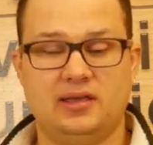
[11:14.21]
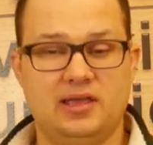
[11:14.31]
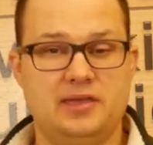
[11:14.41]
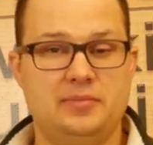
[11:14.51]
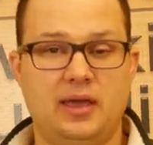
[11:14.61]

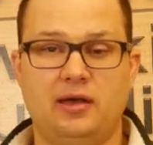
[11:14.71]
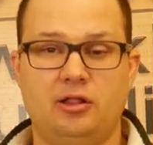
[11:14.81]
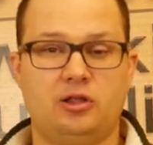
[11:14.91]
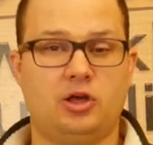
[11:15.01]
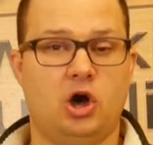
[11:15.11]

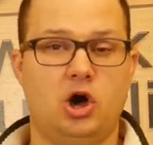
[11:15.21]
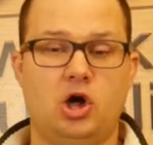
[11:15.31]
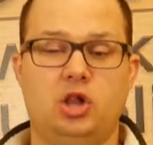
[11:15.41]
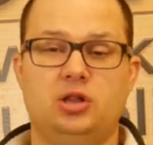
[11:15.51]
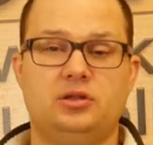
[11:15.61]
email,
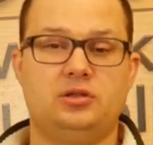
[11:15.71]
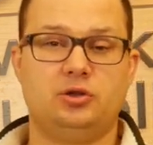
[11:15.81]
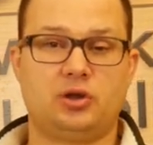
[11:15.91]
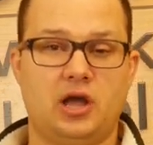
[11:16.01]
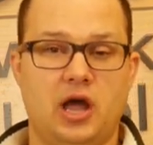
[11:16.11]
call
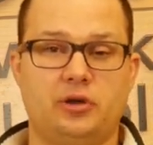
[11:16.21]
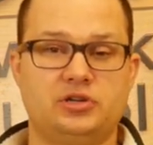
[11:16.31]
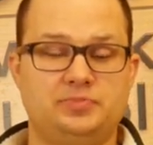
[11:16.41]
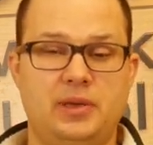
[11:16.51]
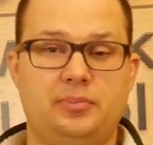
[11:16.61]
your
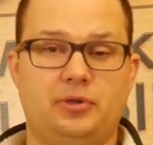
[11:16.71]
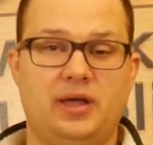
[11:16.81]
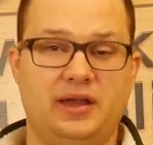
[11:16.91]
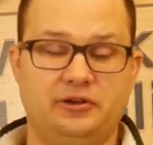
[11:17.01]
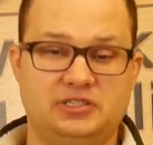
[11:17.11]
Congress people
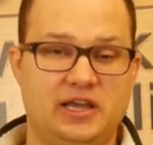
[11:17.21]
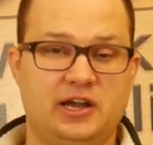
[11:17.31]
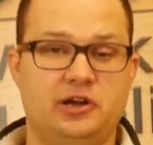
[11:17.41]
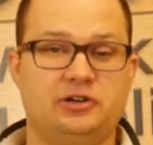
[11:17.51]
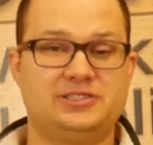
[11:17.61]
and your
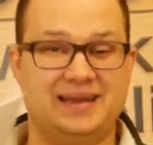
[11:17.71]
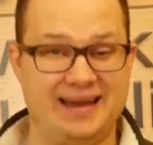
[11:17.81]
senators